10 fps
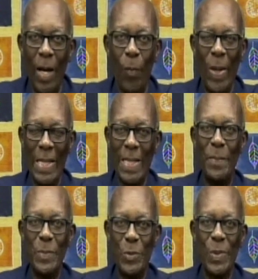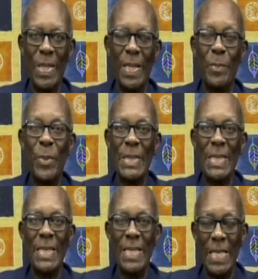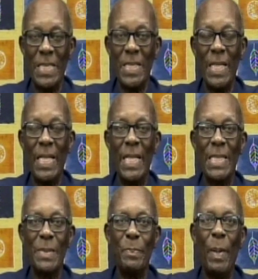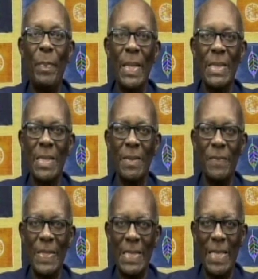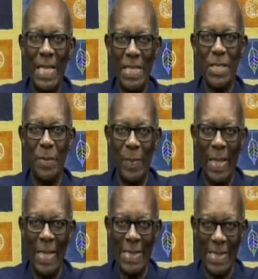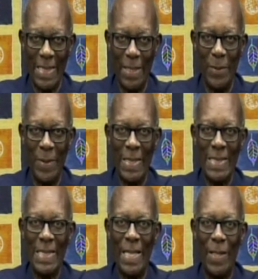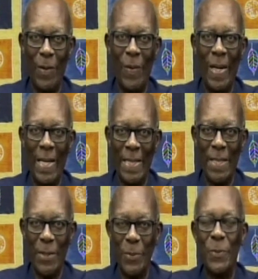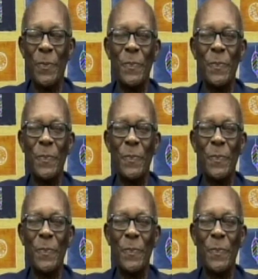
Welcome to another presentation in this public service nation-building series, The Law and You.